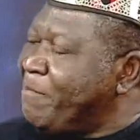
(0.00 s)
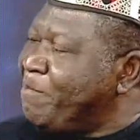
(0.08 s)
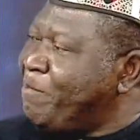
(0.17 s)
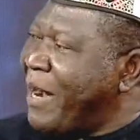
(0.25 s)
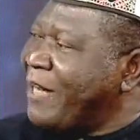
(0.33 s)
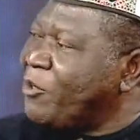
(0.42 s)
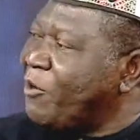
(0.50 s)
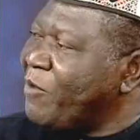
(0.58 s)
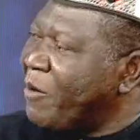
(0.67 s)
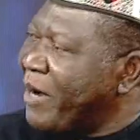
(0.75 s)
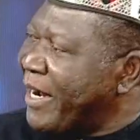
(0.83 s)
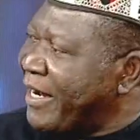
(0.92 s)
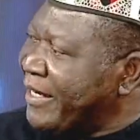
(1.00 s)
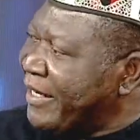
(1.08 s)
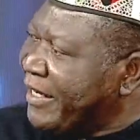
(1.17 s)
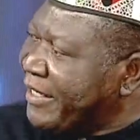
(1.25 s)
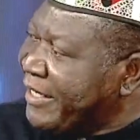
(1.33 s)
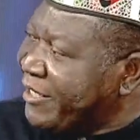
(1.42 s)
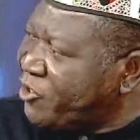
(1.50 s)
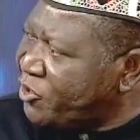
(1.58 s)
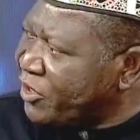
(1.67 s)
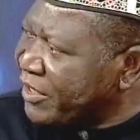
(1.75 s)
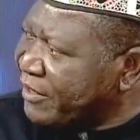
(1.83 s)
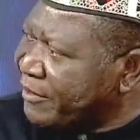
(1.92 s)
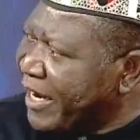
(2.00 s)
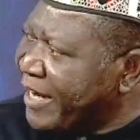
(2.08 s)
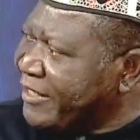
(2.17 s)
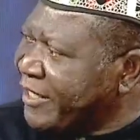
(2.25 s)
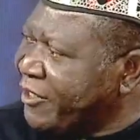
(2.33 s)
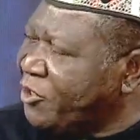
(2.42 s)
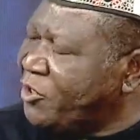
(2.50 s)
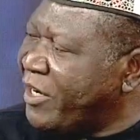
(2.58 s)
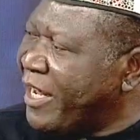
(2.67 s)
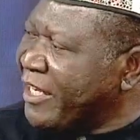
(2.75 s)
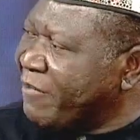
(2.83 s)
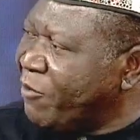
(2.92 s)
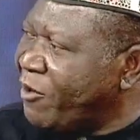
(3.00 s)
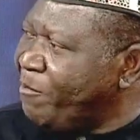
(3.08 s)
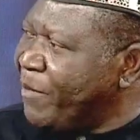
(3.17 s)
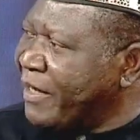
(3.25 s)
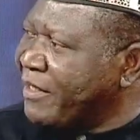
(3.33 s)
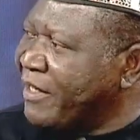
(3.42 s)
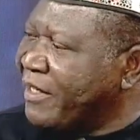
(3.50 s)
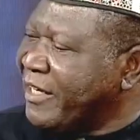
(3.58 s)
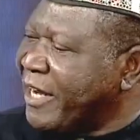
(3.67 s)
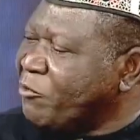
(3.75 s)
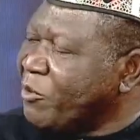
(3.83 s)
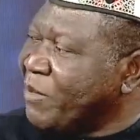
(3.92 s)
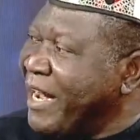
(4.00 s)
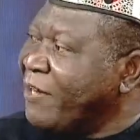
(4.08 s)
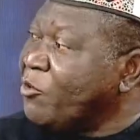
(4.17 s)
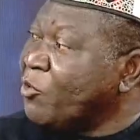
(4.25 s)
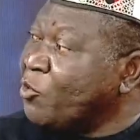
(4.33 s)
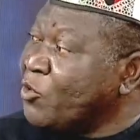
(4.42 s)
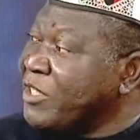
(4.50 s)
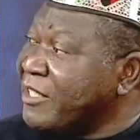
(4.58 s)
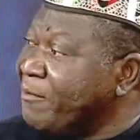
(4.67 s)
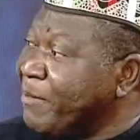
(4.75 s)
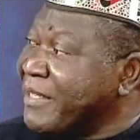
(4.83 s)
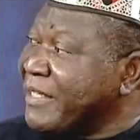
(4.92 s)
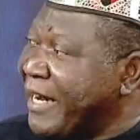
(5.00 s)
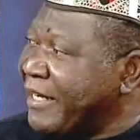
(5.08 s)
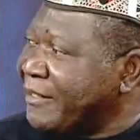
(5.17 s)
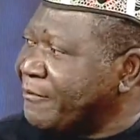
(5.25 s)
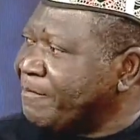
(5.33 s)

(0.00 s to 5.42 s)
part of our history as a nation and development, that we began to lose it, basically.